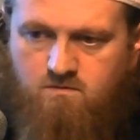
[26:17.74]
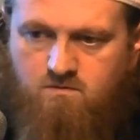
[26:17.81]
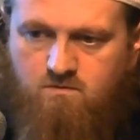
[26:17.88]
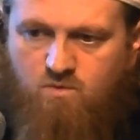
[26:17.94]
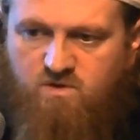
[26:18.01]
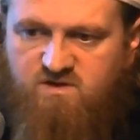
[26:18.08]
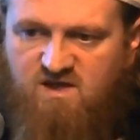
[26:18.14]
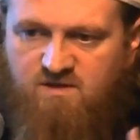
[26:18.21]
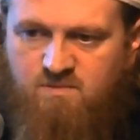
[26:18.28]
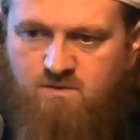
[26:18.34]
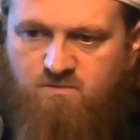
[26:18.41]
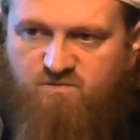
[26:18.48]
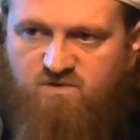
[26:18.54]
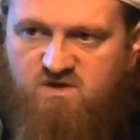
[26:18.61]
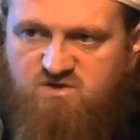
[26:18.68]
when the
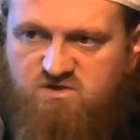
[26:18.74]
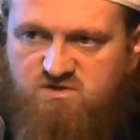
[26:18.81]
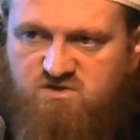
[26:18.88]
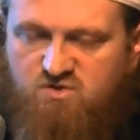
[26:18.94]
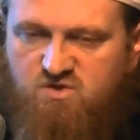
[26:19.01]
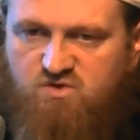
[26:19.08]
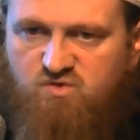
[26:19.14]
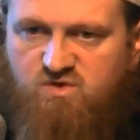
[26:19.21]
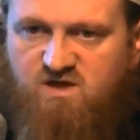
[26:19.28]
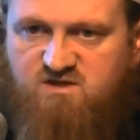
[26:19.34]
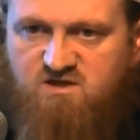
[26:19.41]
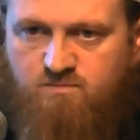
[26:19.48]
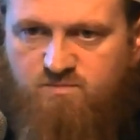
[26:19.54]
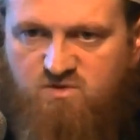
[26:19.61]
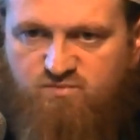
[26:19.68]
imam finishes, you know you get
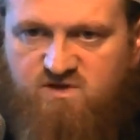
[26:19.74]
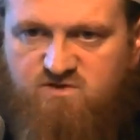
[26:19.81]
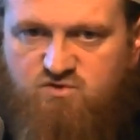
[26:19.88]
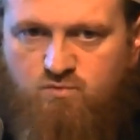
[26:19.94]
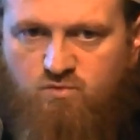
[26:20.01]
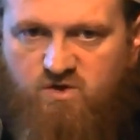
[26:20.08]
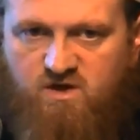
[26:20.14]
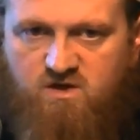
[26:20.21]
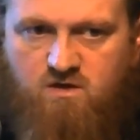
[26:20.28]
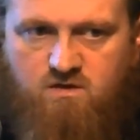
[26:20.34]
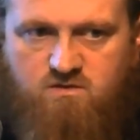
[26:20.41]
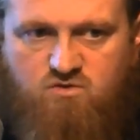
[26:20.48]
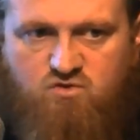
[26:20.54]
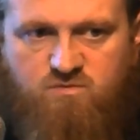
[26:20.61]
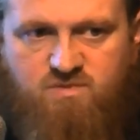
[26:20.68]
up and you pray two more rak'ah
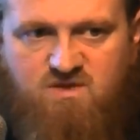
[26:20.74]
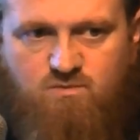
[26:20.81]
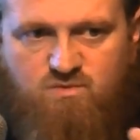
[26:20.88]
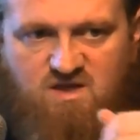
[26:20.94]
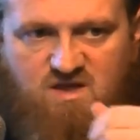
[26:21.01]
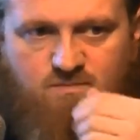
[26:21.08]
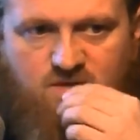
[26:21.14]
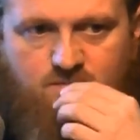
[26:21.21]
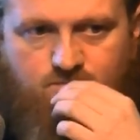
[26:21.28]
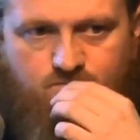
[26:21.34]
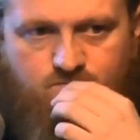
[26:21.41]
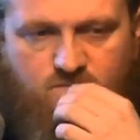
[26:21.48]
and you complete with the imam.